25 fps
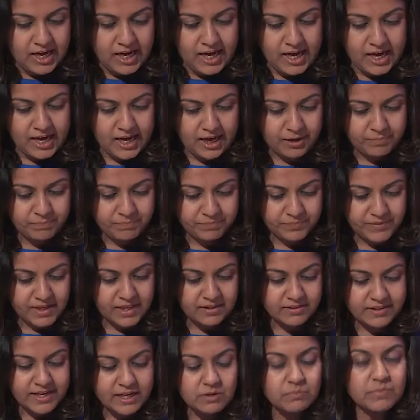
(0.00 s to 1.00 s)
And
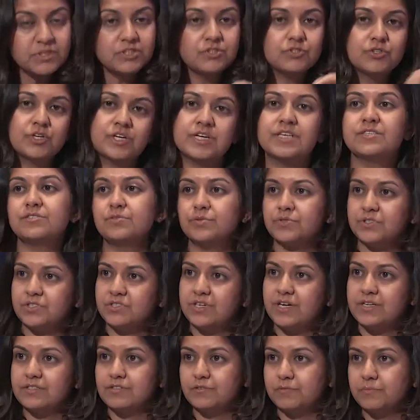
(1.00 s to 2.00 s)
then we trace those
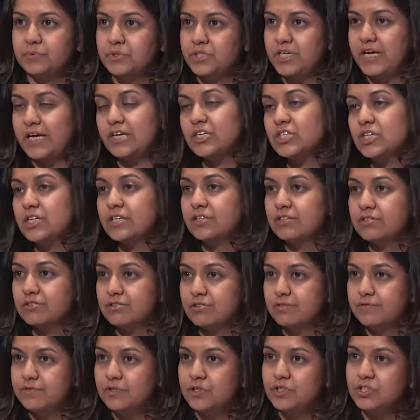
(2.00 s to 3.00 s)
threads of potential into
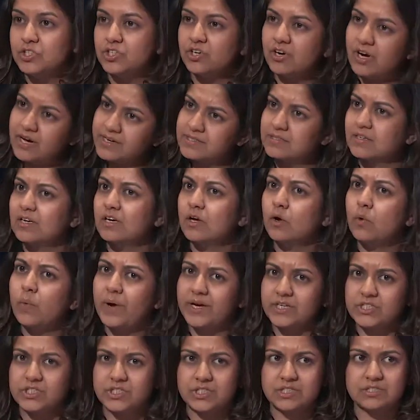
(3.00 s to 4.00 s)
the future, asking
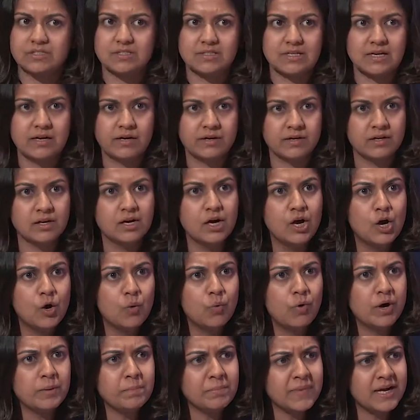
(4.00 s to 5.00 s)
questions like,
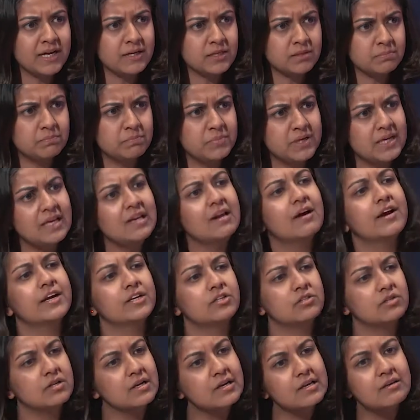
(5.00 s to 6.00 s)
what might it be
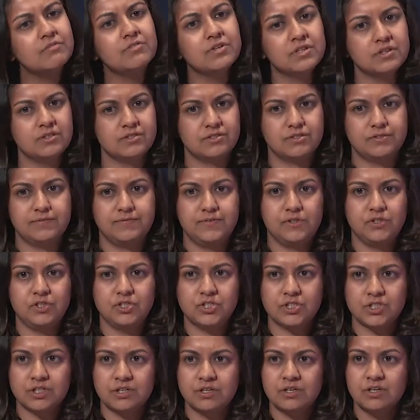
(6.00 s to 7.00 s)
like to live in this
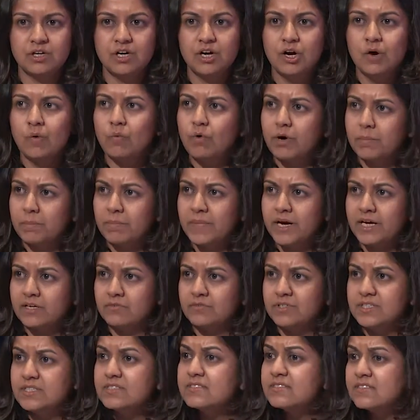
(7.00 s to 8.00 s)
future? What might
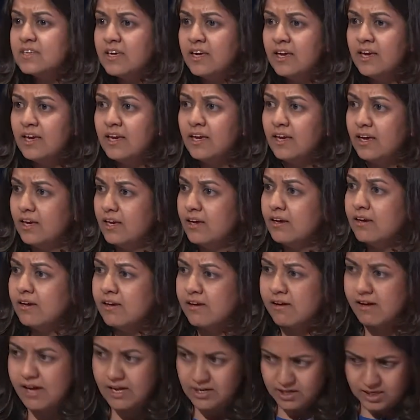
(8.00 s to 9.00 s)
we see,
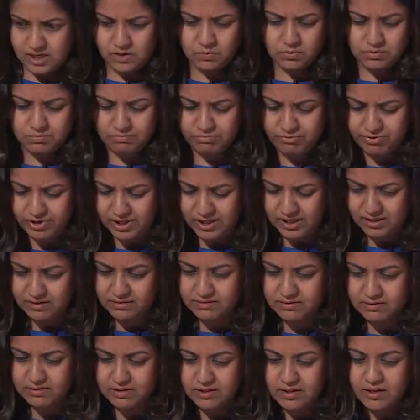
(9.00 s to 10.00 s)
hear, and even breathe?
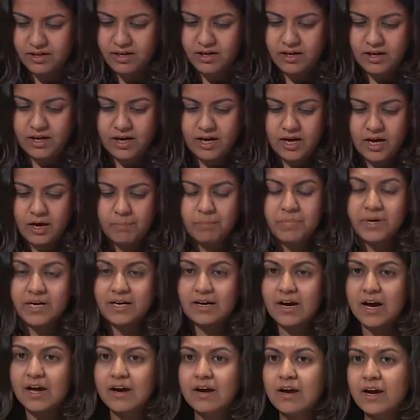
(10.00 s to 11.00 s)

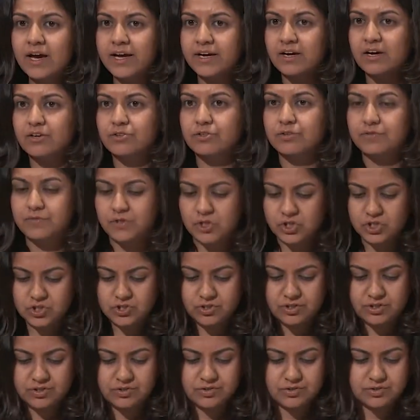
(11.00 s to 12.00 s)
But unlike other
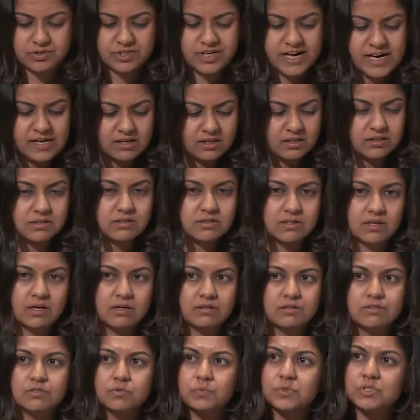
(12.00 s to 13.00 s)
futurists or trend
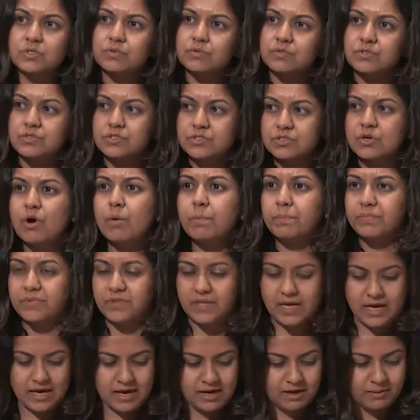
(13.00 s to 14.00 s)
consultants, we don't stop
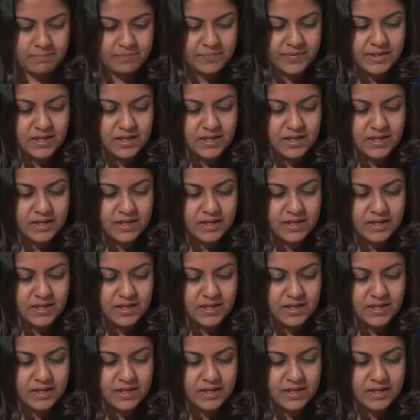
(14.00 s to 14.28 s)
there.